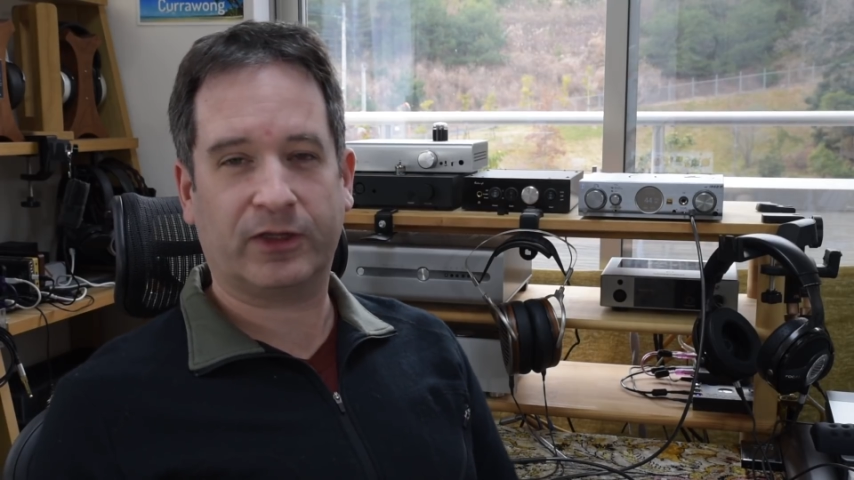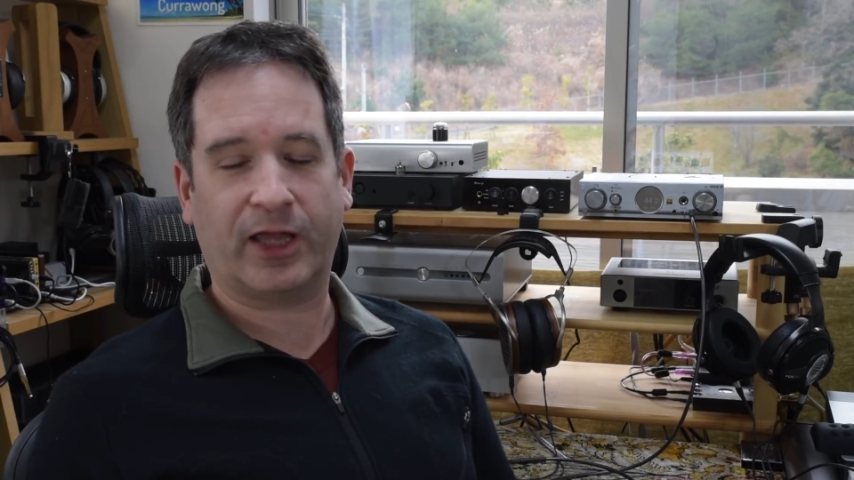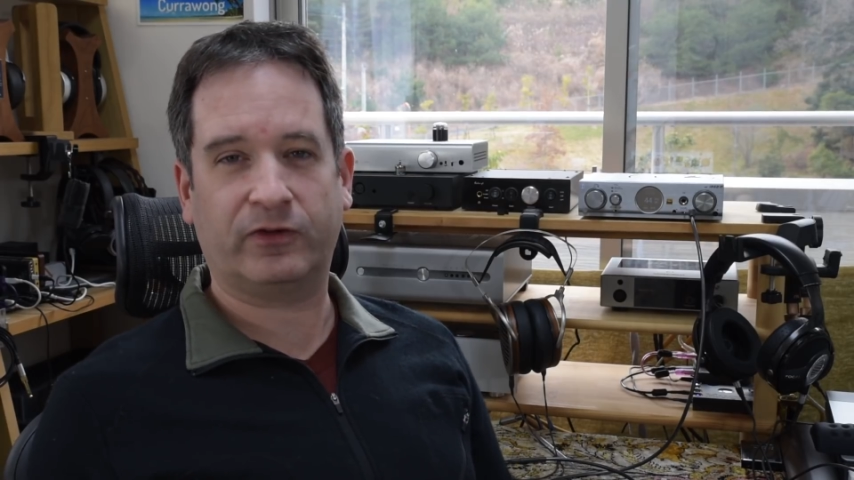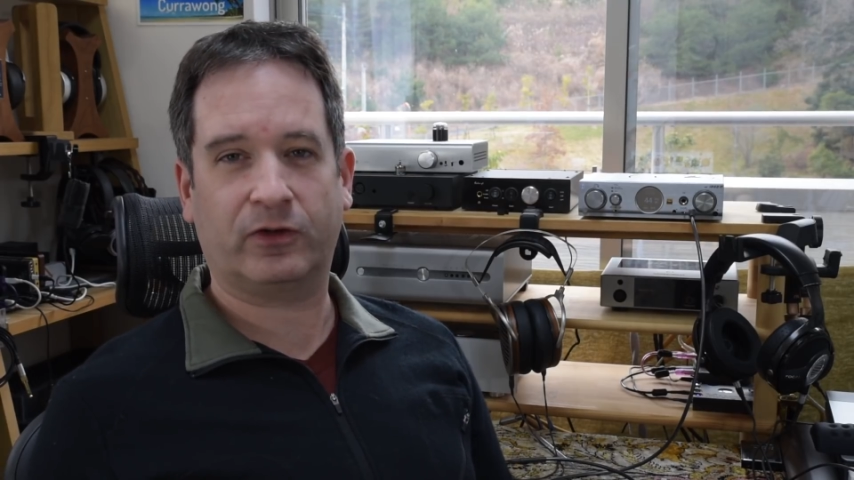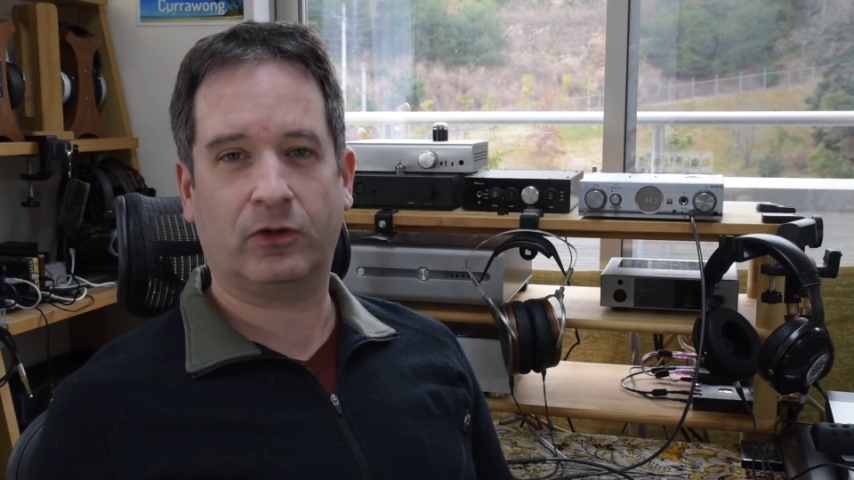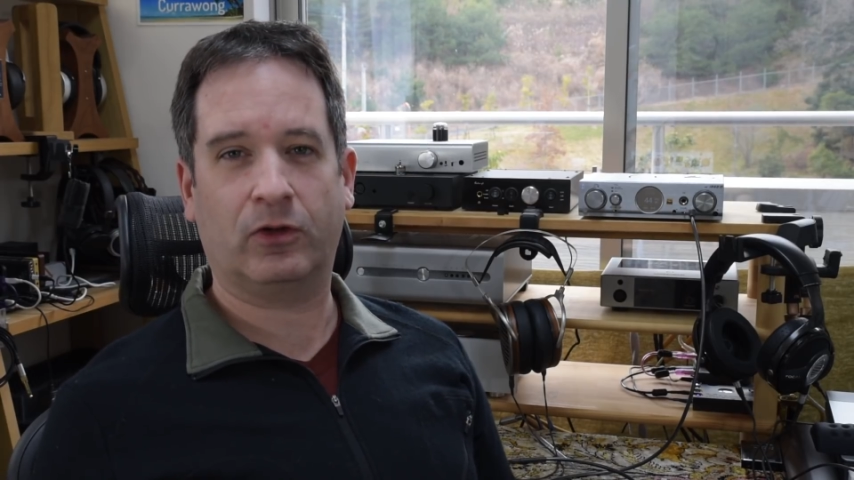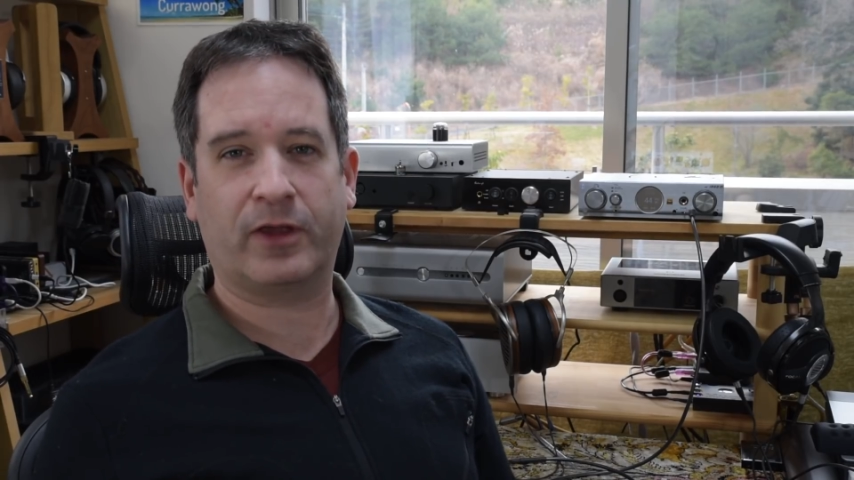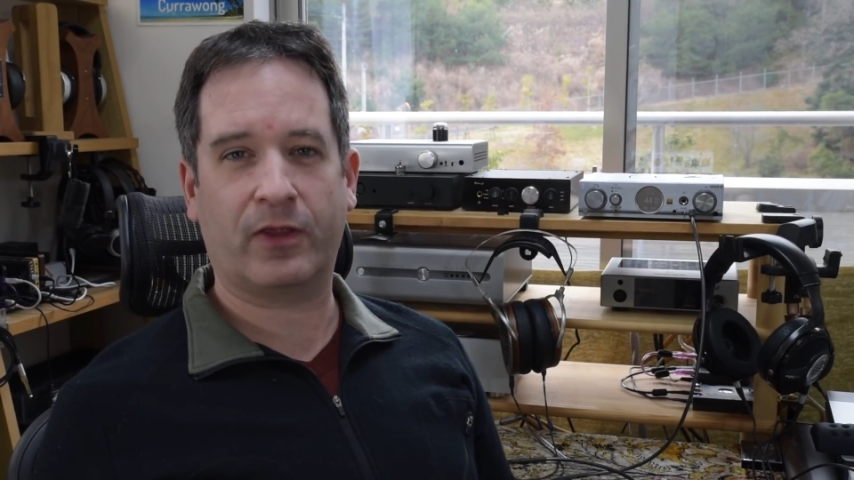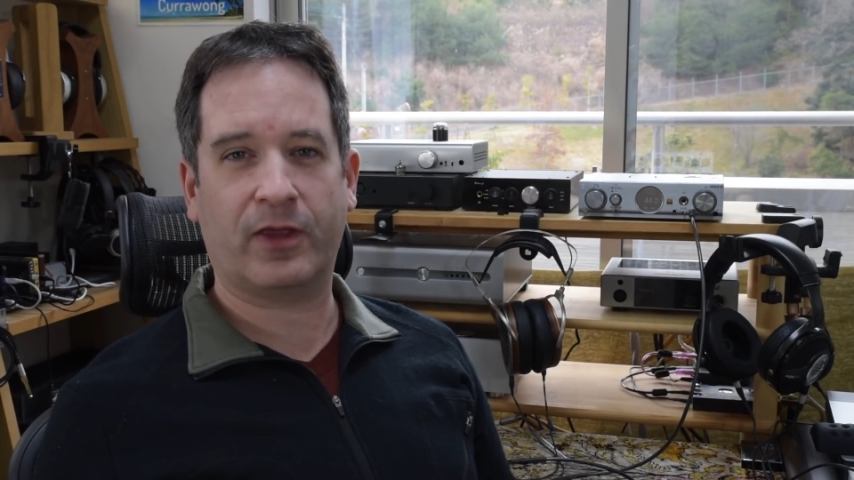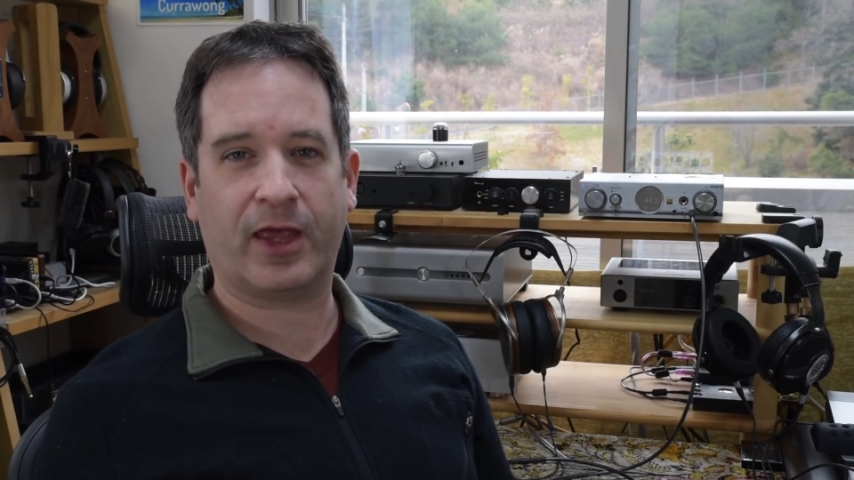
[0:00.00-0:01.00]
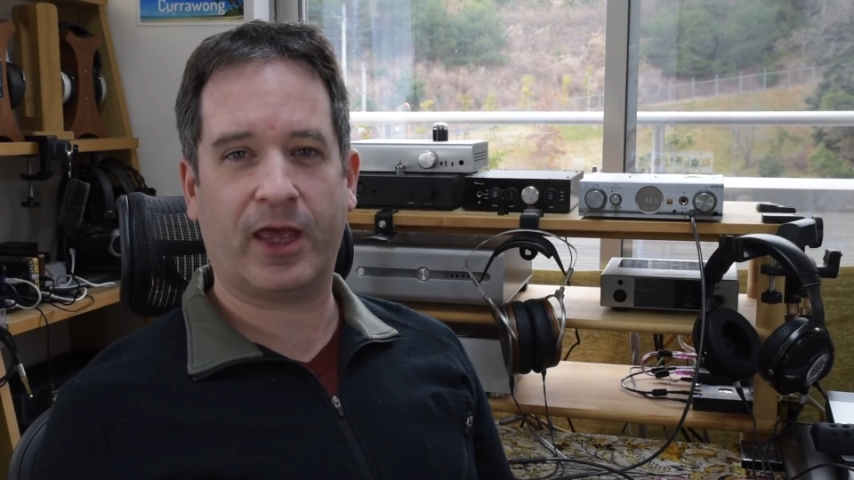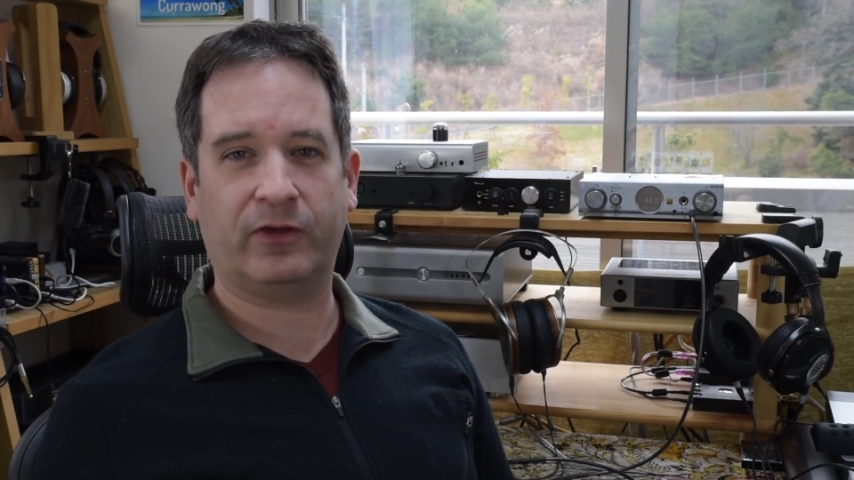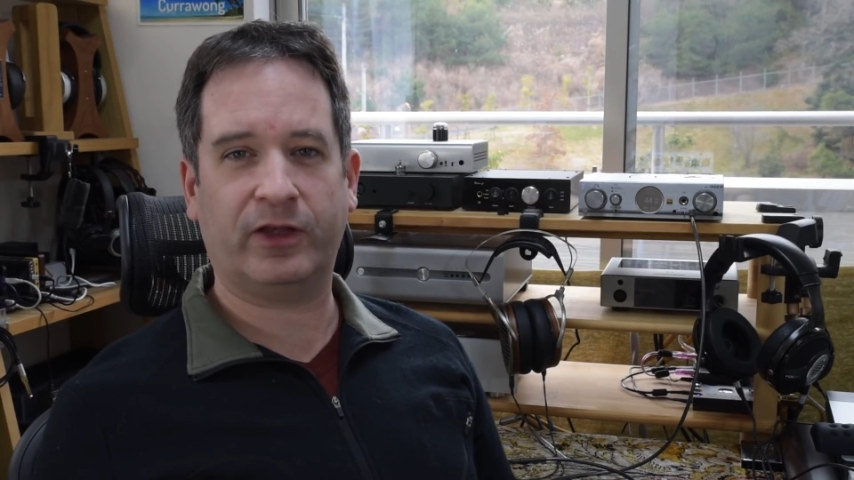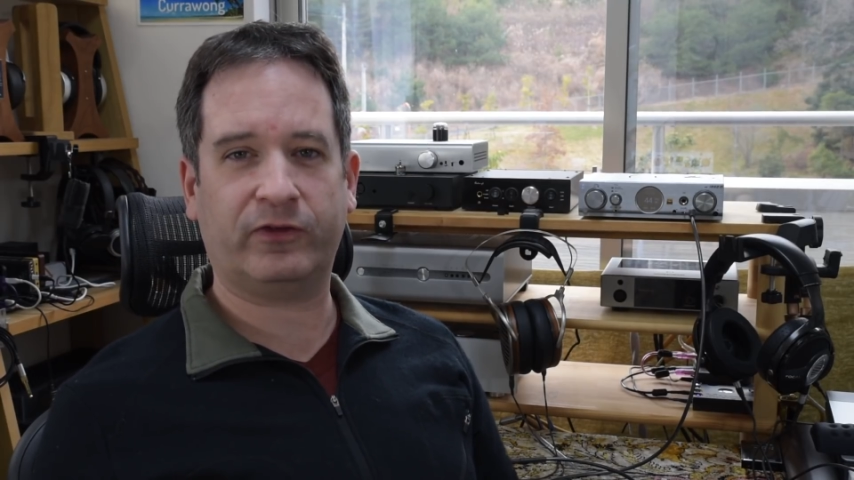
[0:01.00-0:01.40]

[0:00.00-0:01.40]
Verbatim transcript: classical, on the other hand,